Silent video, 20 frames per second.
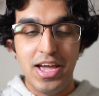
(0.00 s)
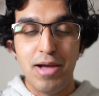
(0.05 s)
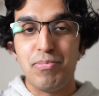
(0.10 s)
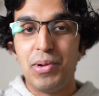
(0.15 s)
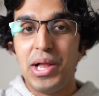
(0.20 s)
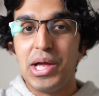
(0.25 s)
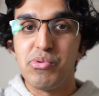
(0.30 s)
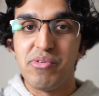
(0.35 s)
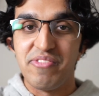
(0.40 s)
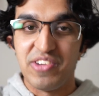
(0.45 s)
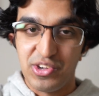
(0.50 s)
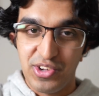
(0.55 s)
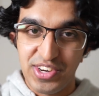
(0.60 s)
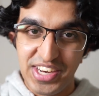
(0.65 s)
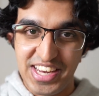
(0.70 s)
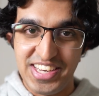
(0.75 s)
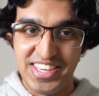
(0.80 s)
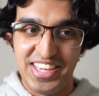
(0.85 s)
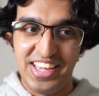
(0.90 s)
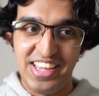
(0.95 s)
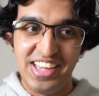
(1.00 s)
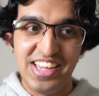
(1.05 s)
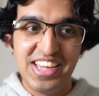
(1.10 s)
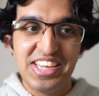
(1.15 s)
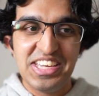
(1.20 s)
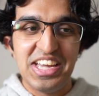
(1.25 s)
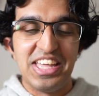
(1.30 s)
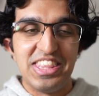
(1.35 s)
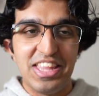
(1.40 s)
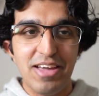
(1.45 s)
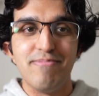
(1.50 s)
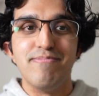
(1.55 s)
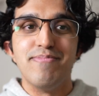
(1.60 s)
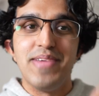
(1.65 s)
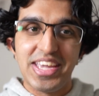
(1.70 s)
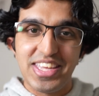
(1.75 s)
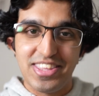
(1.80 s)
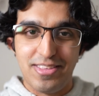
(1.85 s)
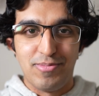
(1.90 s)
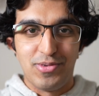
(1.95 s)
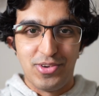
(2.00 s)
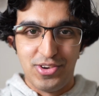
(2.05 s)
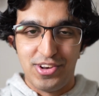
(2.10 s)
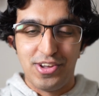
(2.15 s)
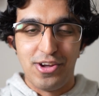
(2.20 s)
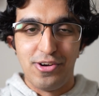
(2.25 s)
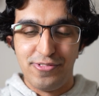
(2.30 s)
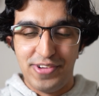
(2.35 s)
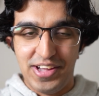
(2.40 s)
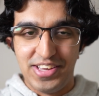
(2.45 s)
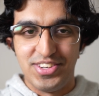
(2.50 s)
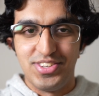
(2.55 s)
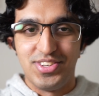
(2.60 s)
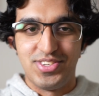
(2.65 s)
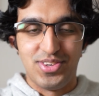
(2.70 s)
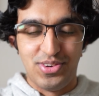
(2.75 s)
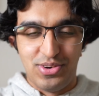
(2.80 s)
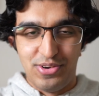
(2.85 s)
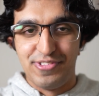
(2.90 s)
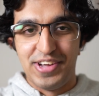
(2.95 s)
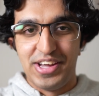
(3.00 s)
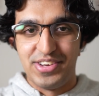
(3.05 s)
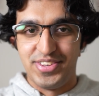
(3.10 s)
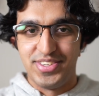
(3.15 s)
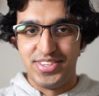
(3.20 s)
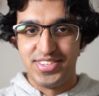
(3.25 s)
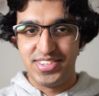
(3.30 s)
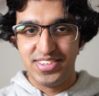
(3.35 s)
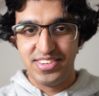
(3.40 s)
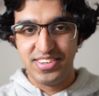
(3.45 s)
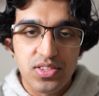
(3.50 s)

apply with a good idea and then make them good co-founders or founders.